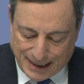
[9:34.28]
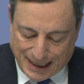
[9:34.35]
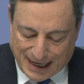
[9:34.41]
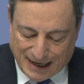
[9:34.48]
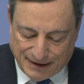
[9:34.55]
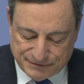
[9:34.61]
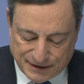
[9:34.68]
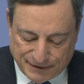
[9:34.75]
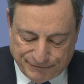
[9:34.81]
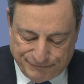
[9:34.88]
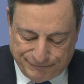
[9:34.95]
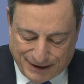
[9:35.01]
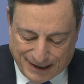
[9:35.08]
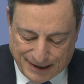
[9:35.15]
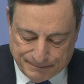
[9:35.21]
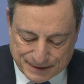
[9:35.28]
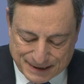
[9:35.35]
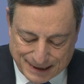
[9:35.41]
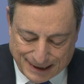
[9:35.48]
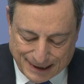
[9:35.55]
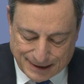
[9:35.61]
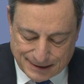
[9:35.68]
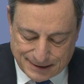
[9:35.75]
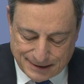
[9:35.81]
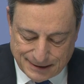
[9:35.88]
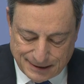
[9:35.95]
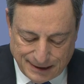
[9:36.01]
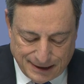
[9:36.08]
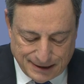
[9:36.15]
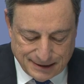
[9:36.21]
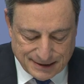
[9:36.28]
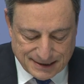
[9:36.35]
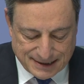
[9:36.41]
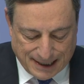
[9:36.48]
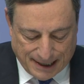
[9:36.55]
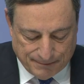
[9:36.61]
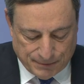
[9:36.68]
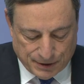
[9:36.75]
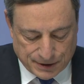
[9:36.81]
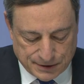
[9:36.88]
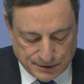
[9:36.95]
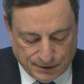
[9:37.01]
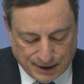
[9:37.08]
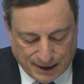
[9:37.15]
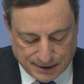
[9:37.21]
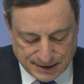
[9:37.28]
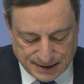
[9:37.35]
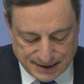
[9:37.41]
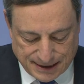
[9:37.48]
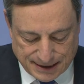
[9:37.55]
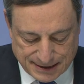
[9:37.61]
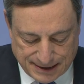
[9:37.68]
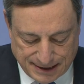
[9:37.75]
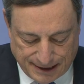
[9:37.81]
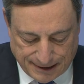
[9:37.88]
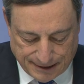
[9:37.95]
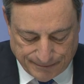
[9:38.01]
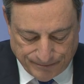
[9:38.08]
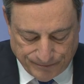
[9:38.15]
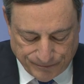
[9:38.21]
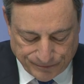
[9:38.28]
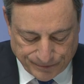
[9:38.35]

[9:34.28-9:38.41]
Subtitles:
after 5% in December 2016.